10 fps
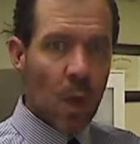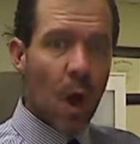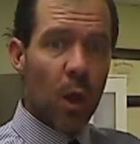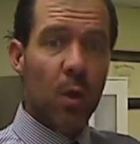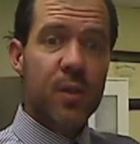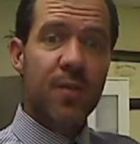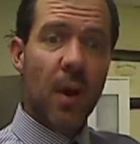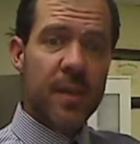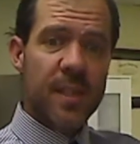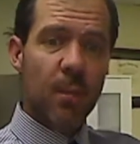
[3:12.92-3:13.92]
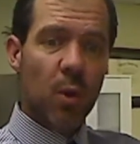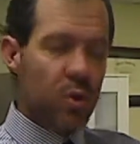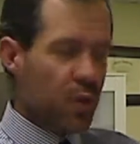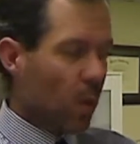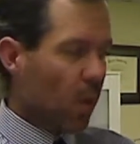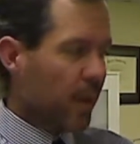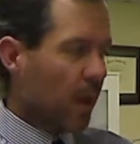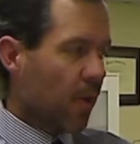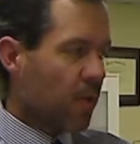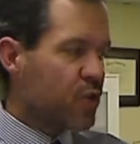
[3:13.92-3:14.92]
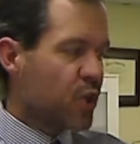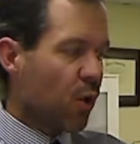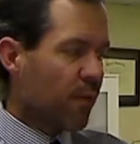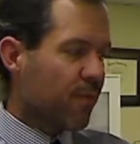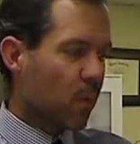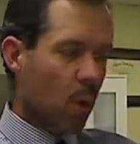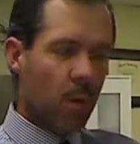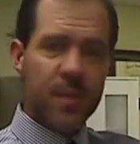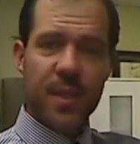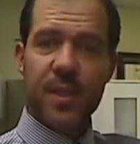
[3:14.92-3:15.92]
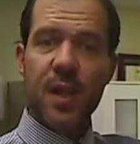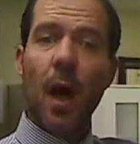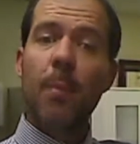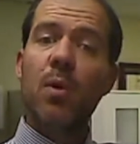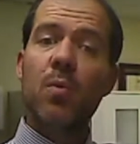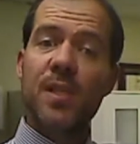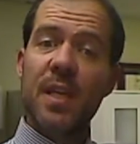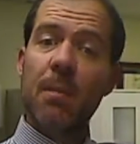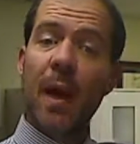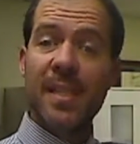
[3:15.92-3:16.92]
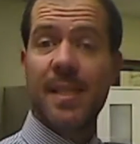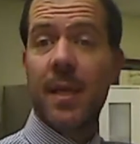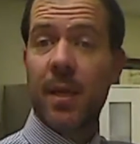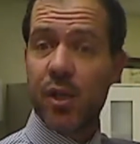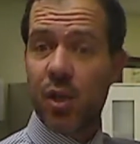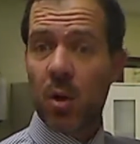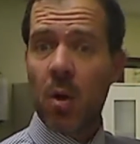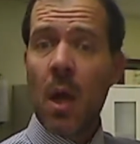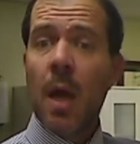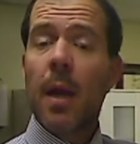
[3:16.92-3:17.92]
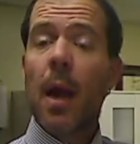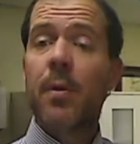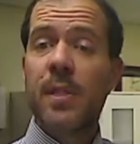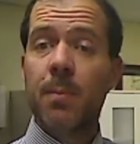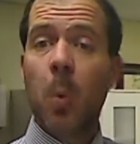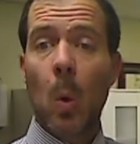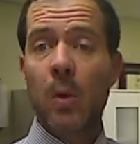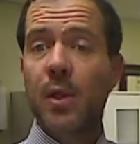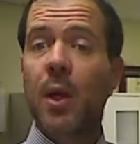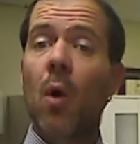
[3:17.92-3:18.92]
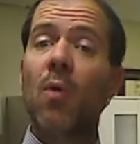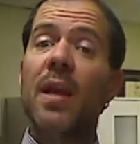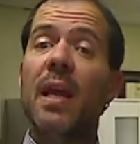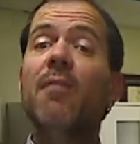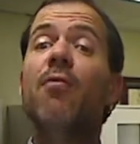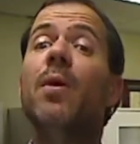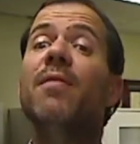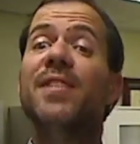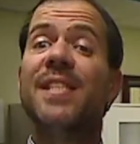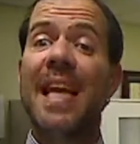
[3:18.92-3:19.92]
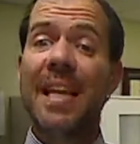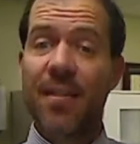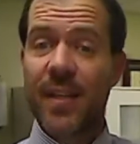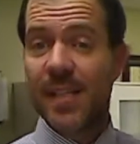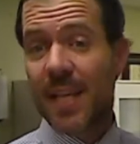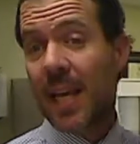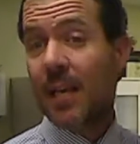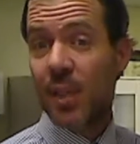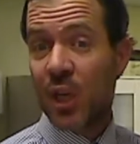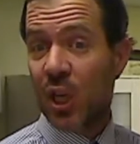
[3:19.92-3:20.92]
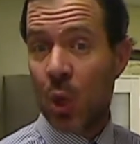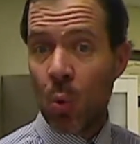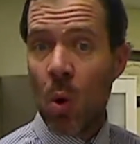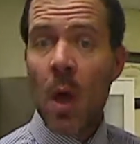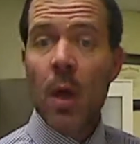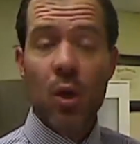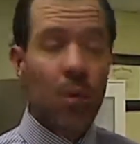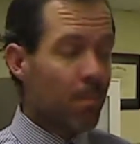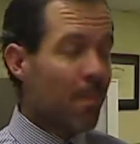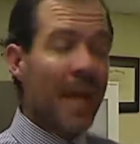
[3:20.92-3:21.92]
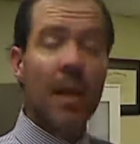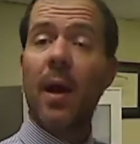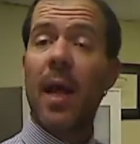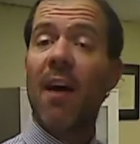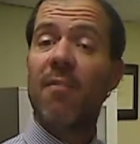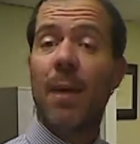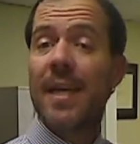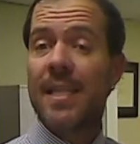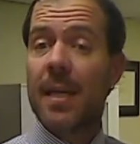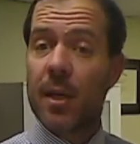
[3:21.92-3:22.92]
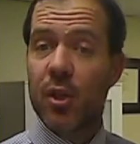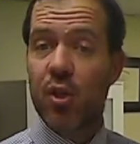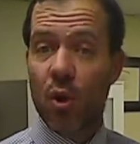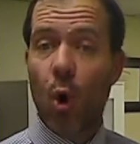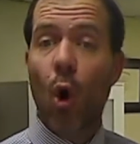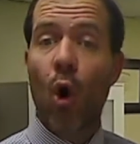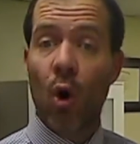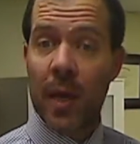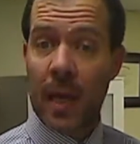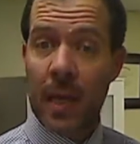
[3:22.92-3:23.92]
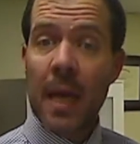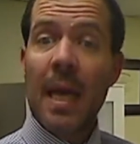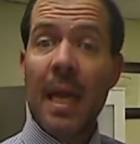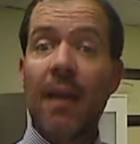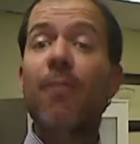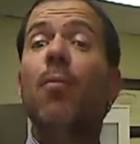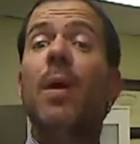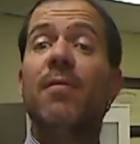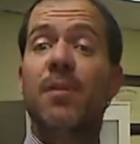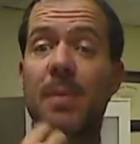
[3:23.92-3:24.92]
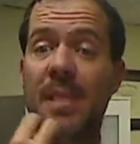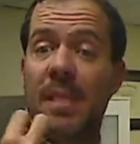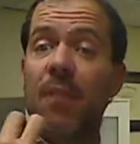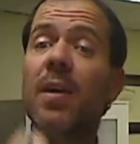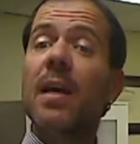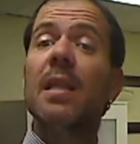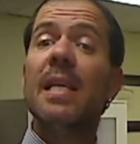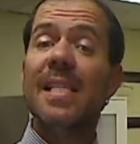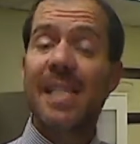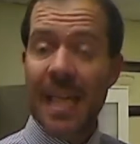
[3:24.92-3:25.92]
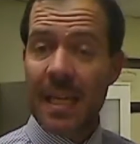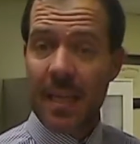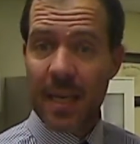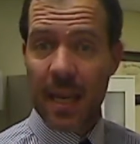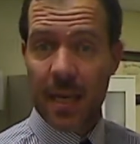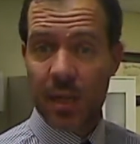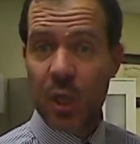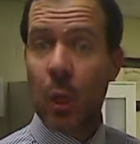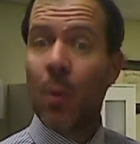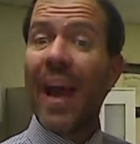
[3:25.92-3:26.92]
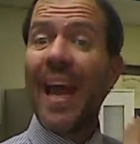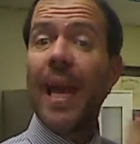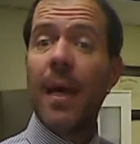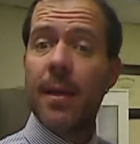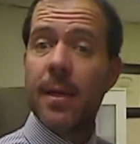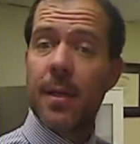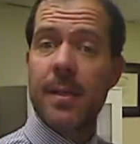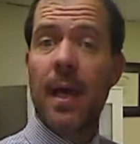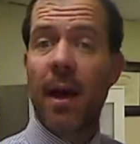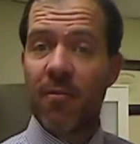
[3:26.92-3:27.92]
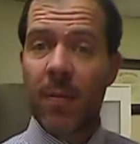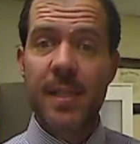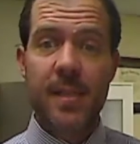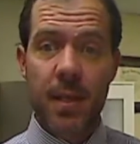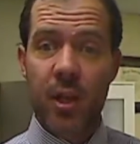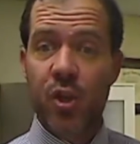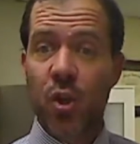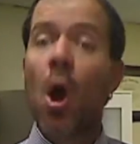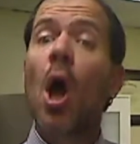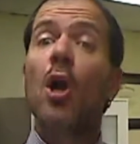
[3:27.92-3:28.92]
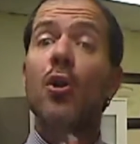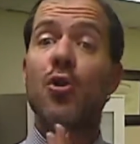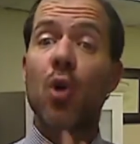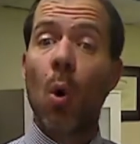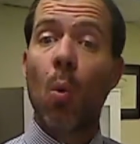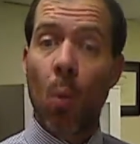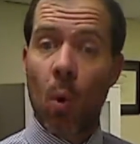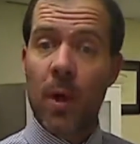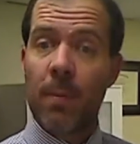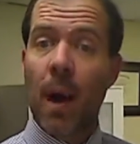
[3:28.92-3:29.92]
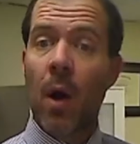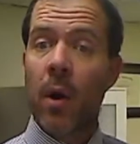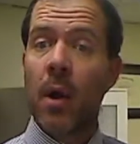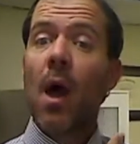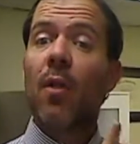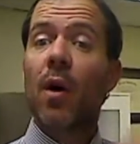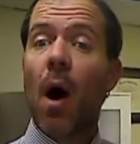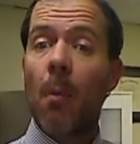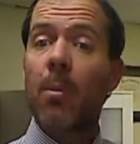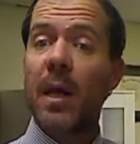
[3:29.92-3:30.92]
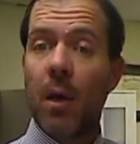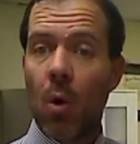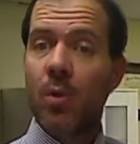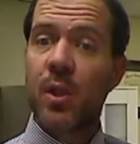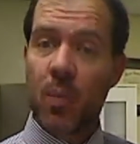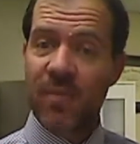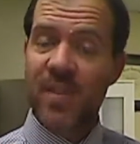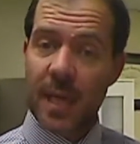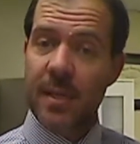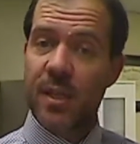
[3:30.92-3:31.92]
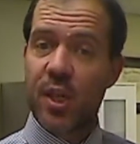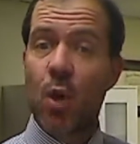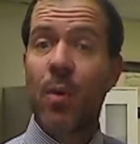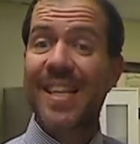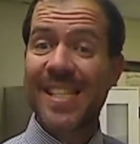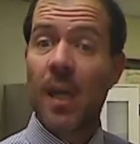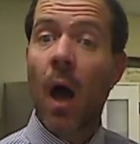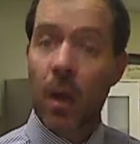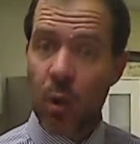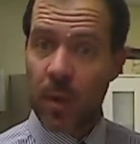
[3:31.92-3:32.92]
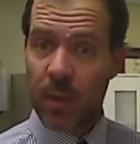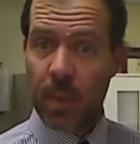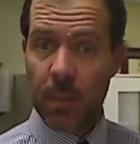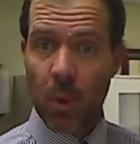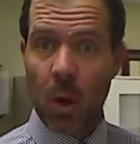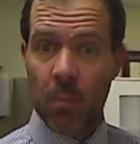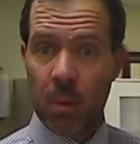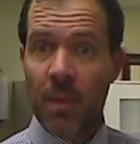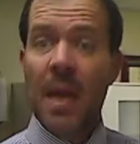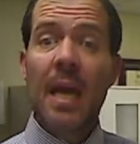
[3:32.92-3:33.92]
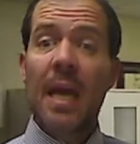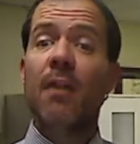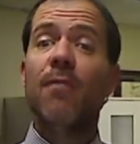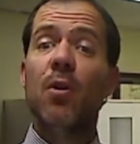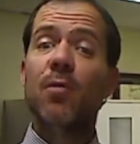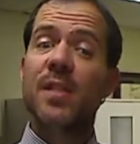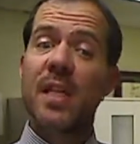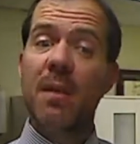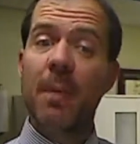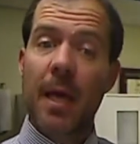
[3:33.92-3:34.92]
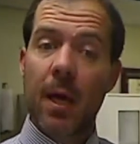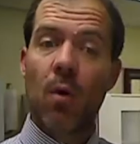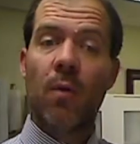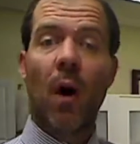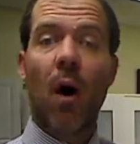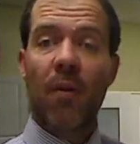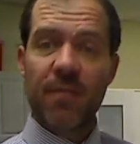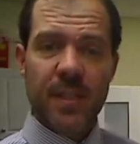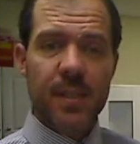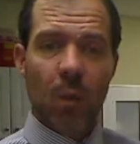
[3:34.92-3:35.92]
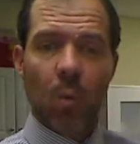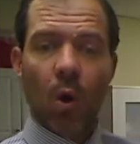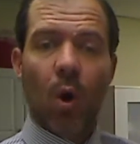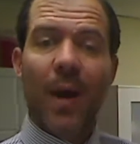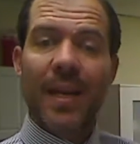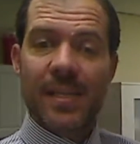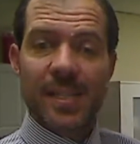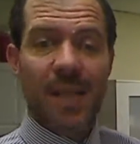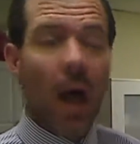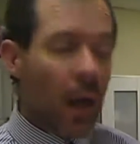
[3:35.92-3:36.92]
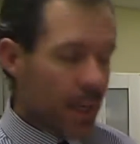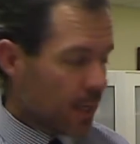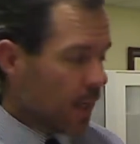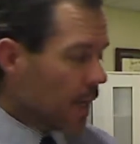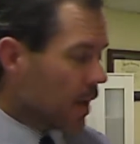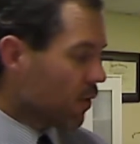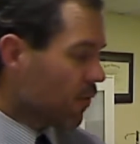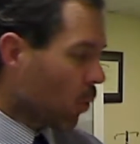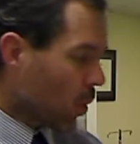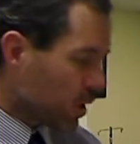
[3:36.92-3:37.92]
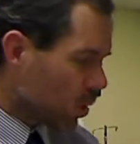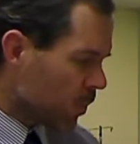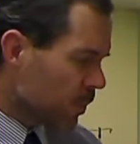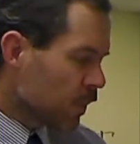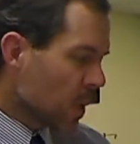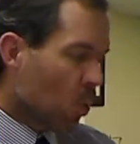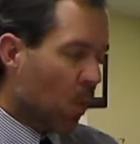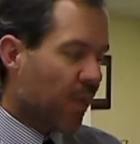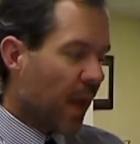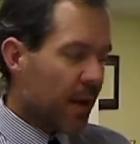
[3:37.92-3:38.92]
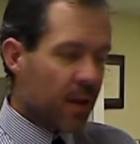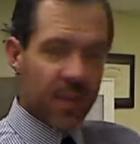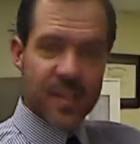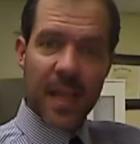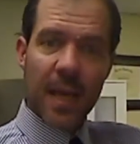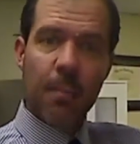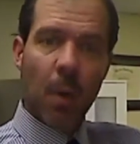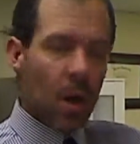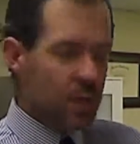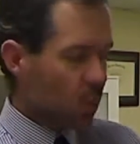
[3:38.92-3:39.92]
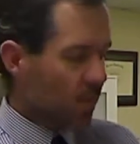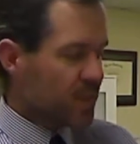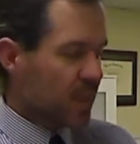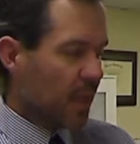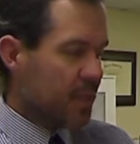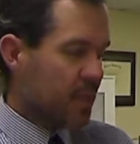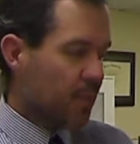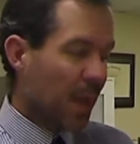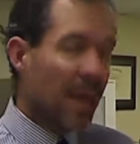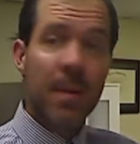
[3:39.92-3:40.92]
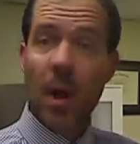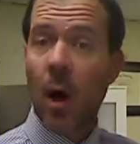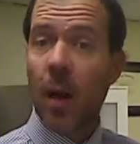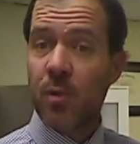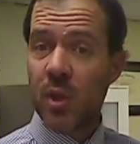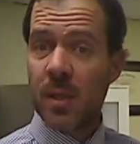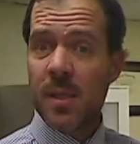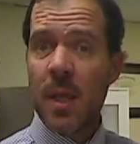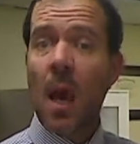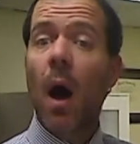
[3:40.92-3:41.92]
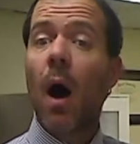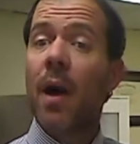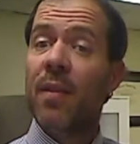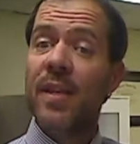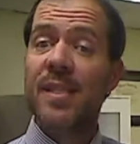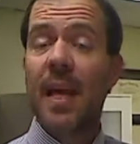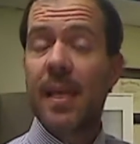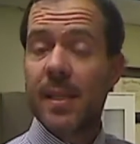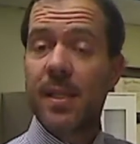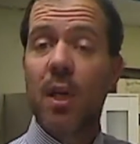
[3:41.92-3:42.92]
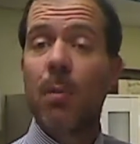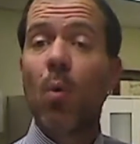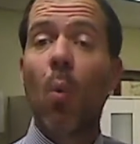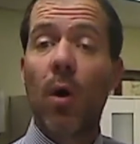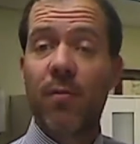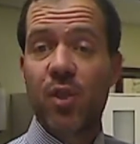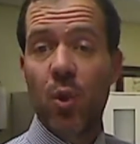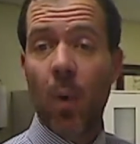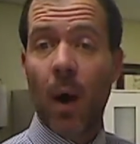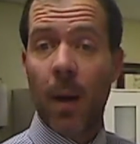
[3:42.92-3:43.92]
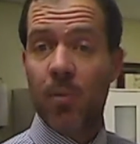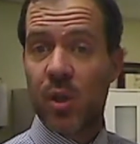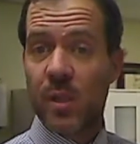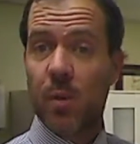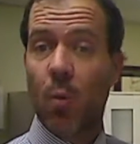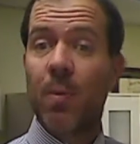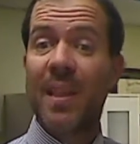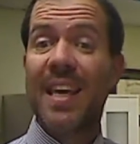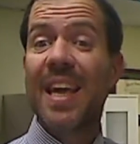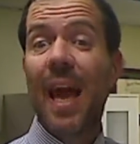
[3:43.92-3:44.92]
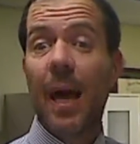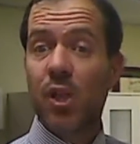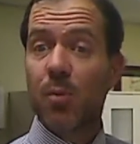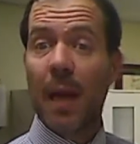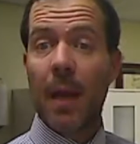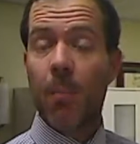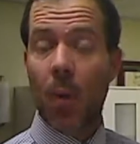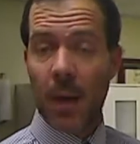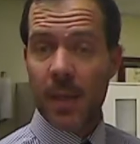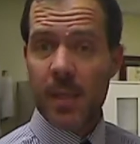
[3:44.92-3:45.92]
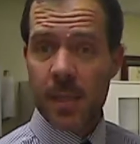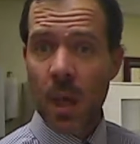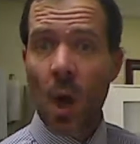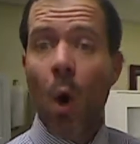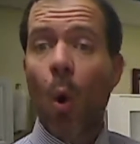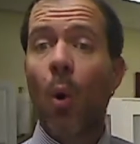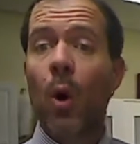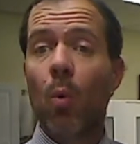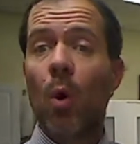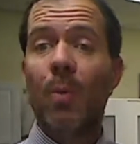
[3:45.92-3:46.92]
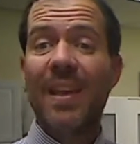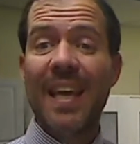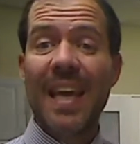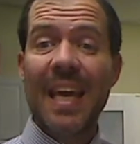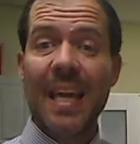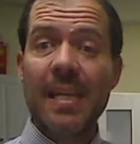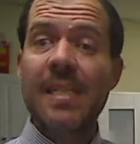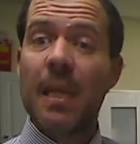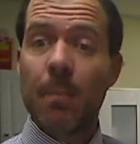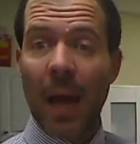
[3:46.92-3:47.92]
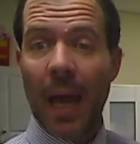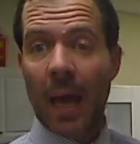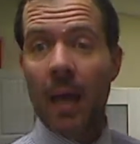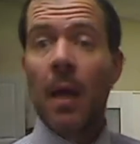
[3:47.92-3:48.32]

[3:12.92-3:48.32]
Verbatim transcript: Looks very similar to all the other Genova forms. At the top, you'll see my signature. Now, it's important to know that if we've sent this kit to you, you may not have my signature on it. If we have specifically sent the kit to you and it doesn't have my signature, don't worry about it. The company knows that we've sent it to you and it's not going to be a problem. If you've seen me here in the office, I will go ahead and sign here for you. Well, then the second box will have selected the payment options. Uh, in this case, it's going to be one of two options. It will be the cash pay price or it will be the easy pay.